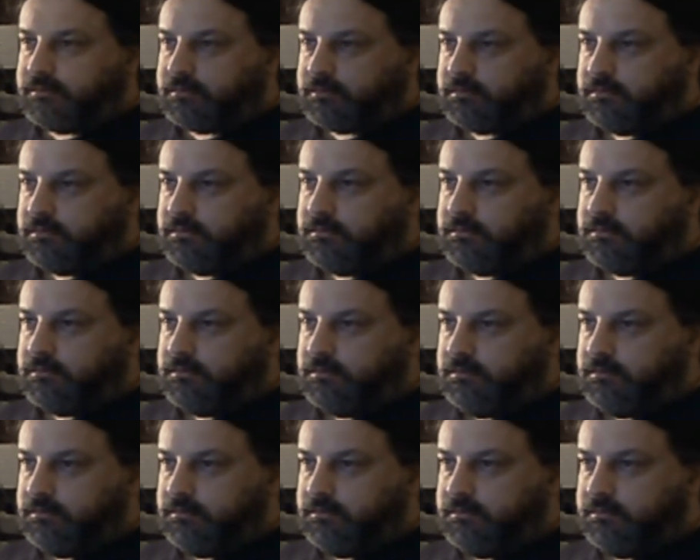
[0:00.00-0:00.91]

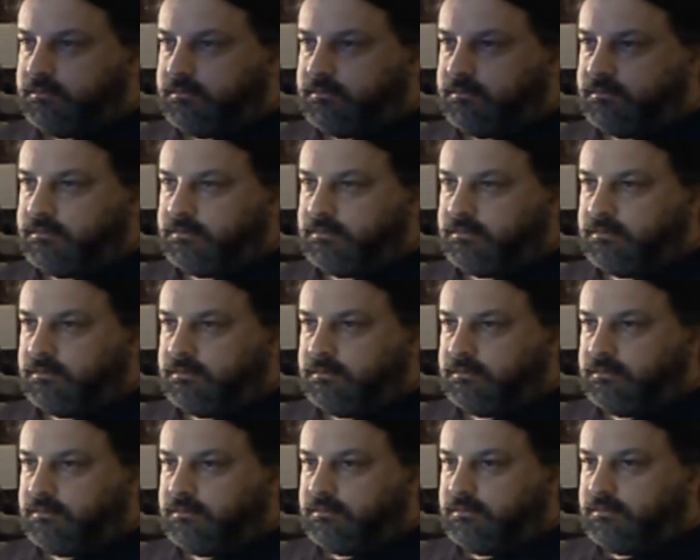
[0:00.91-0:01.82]

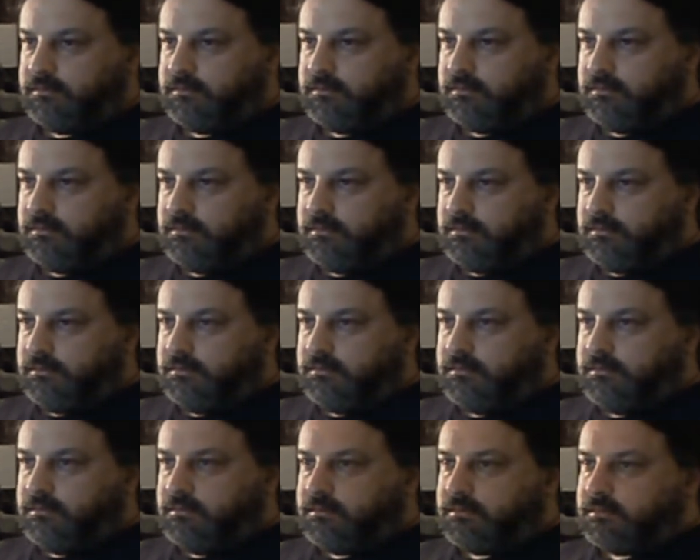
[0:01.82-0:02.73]

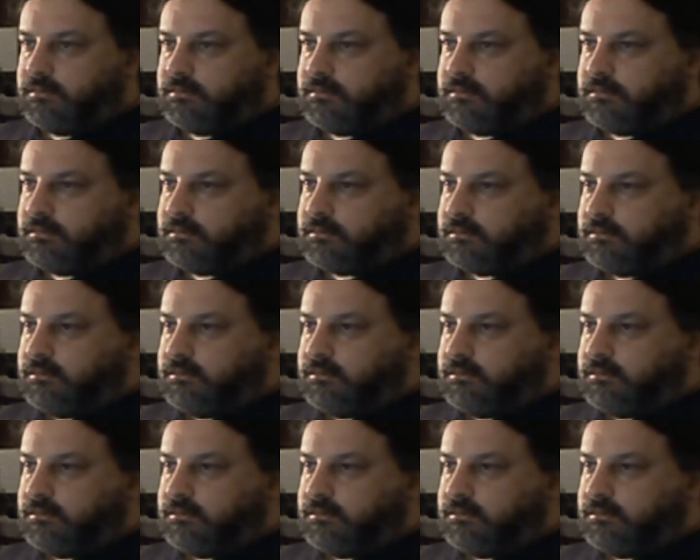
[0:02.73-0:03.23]
(silence)